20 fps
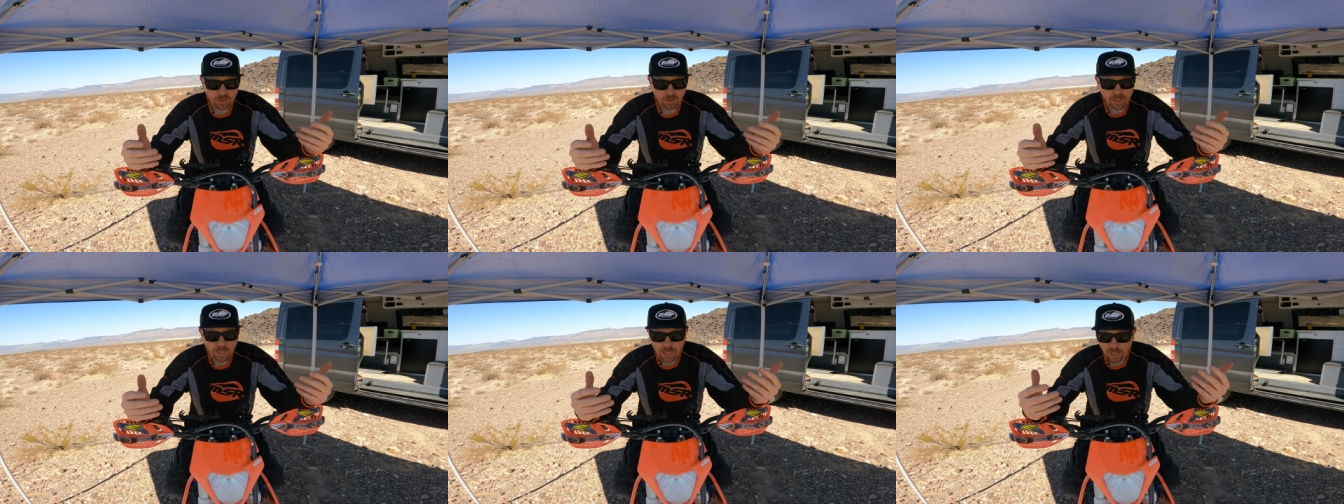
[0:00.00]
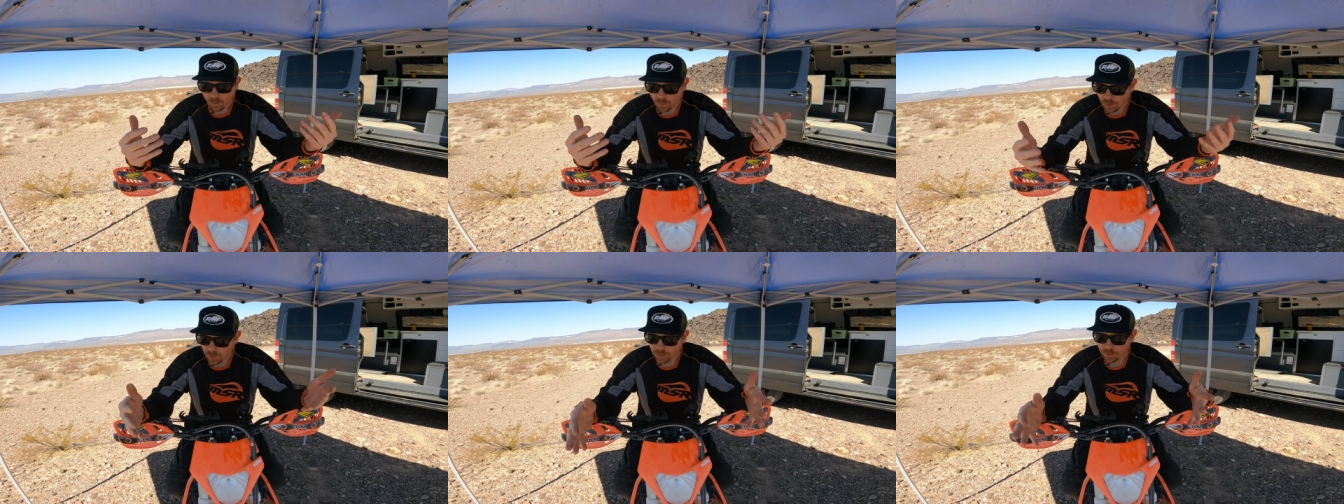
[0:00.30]
uh,
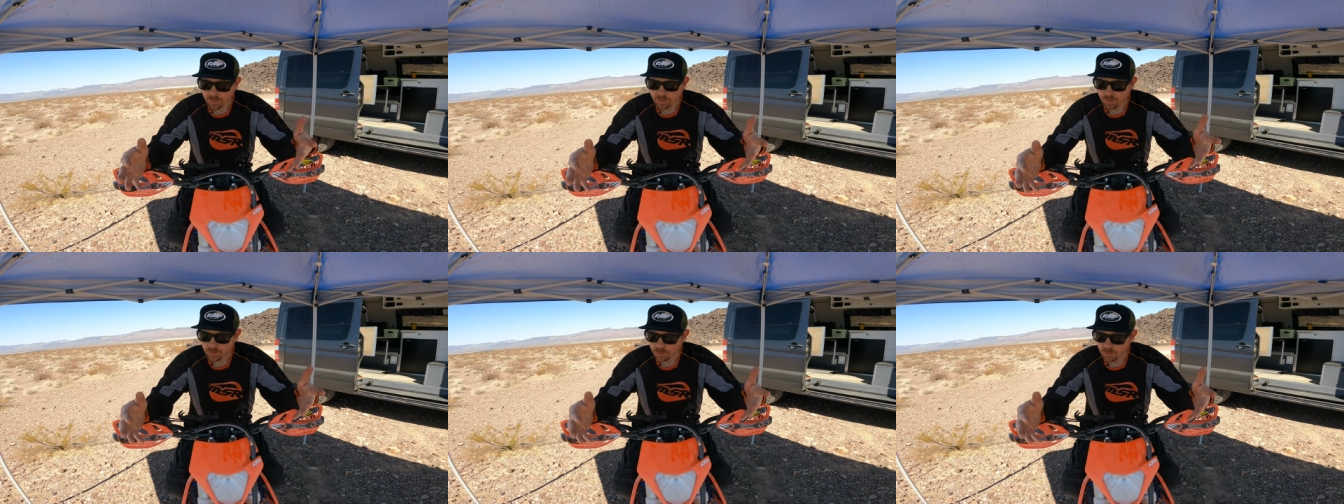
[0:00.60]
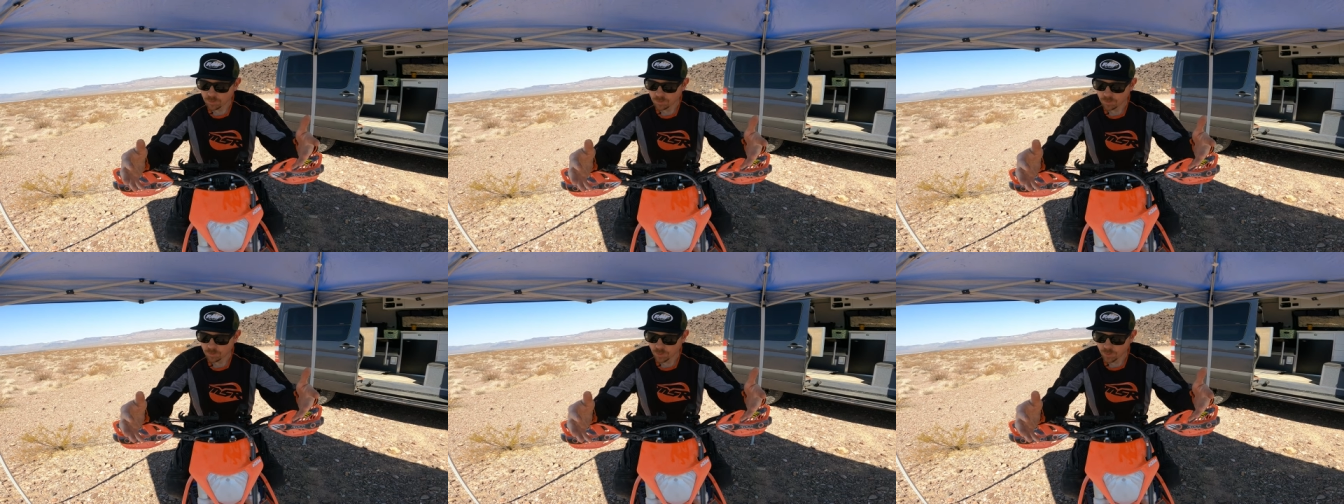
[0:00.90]
how I
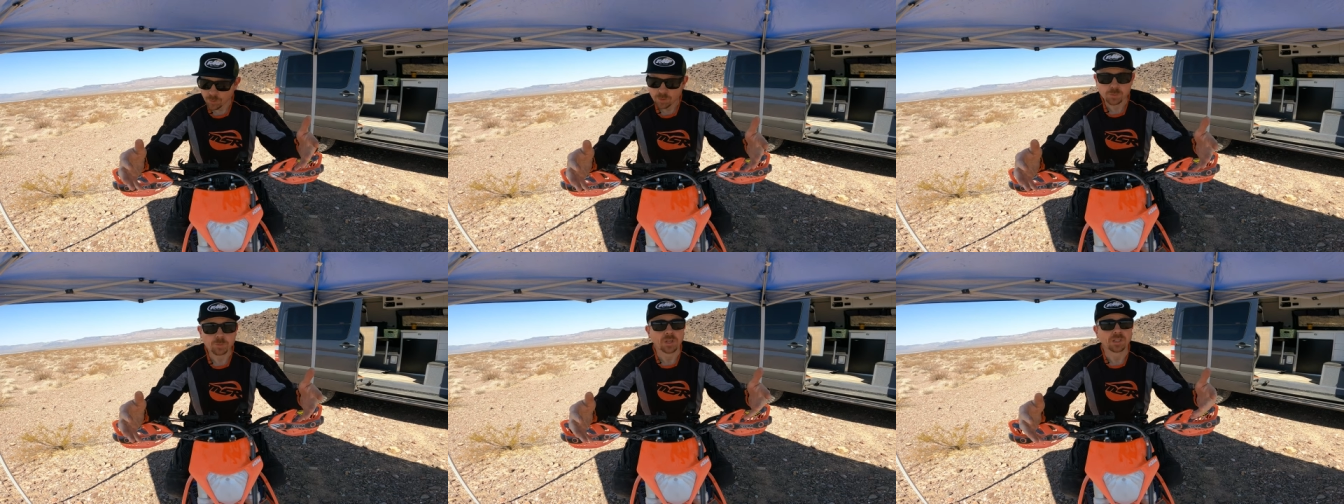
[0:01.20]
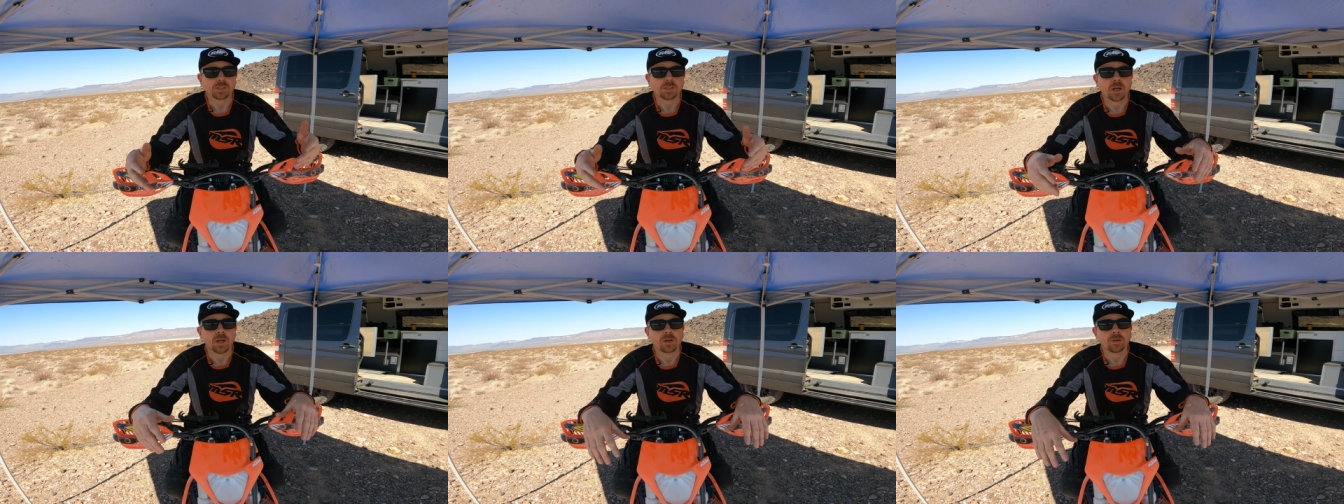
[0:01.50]
use
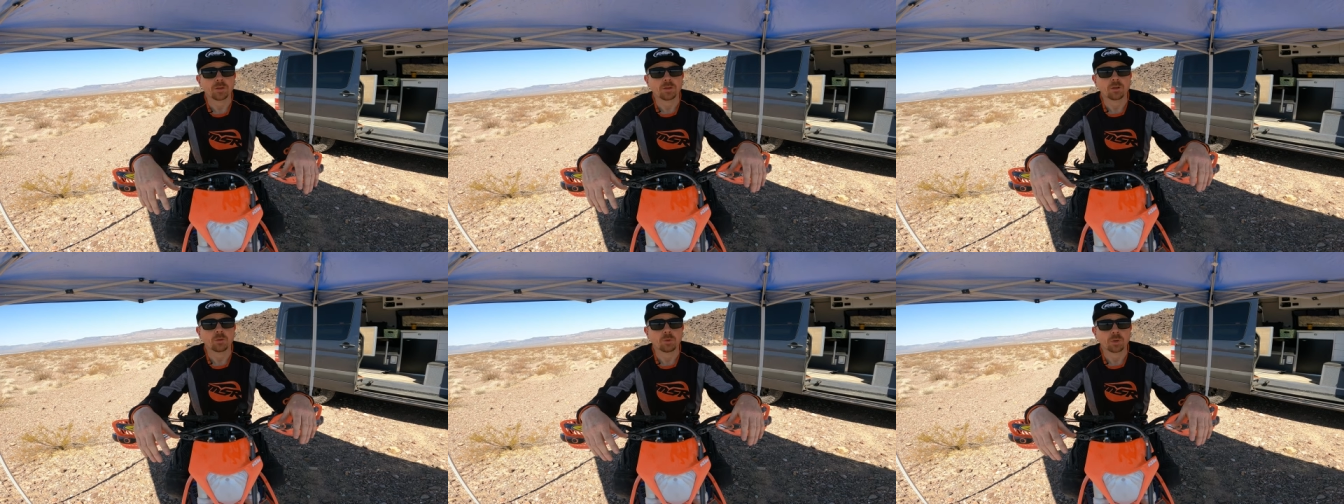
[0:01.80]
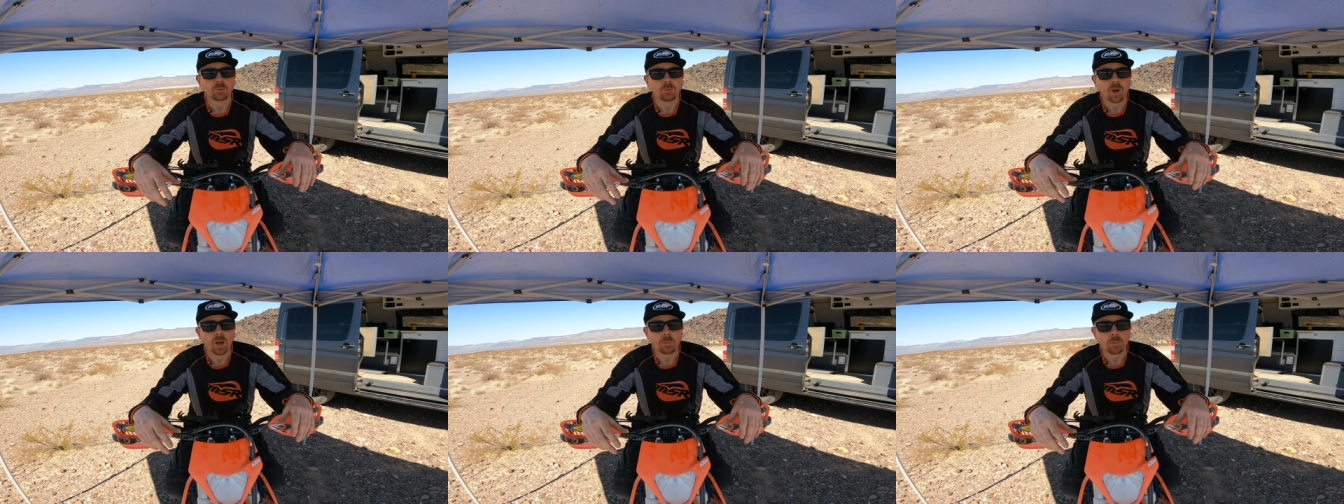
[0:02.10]
my Skydio
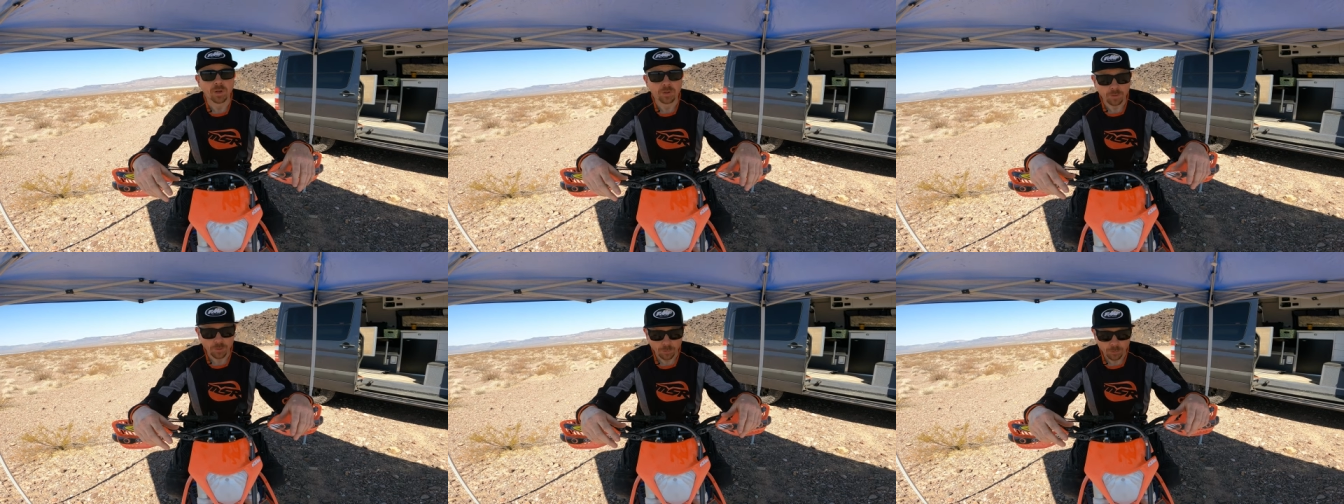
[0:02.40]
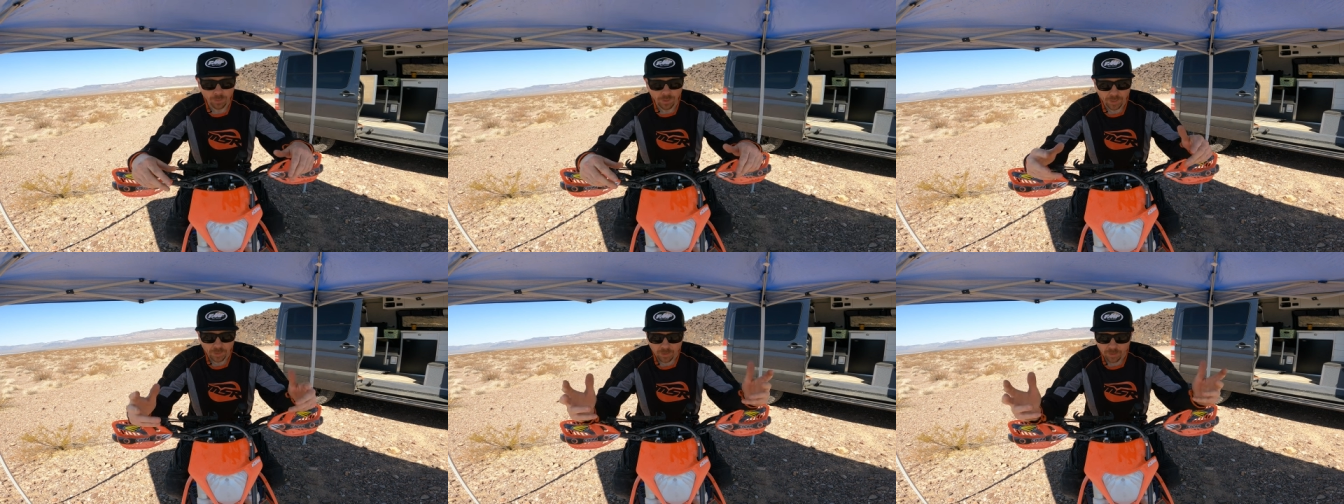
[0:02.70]
and ride my
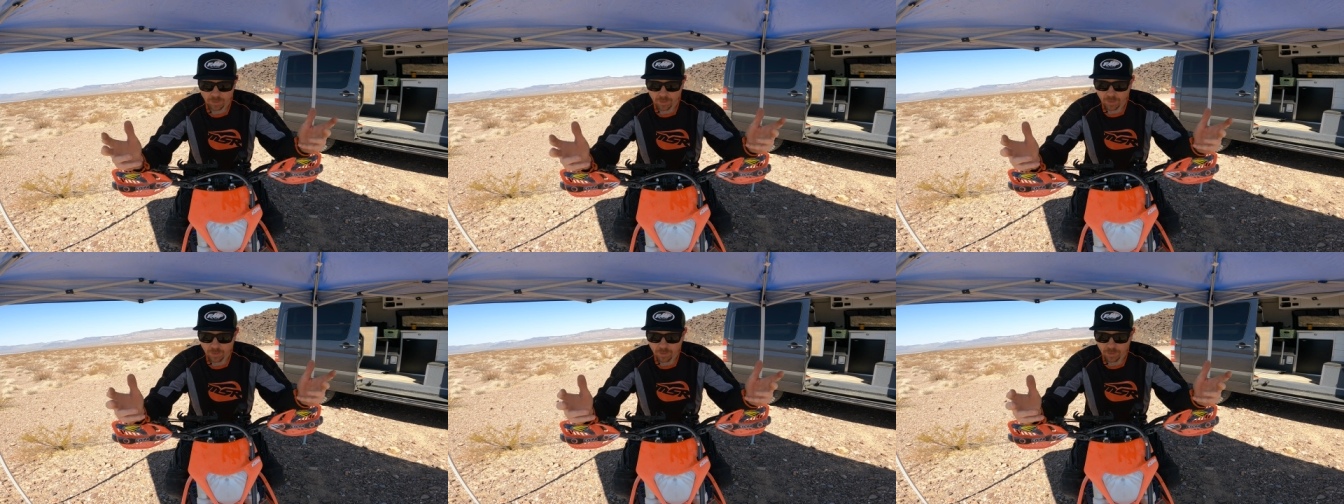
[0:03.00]
dirt bike.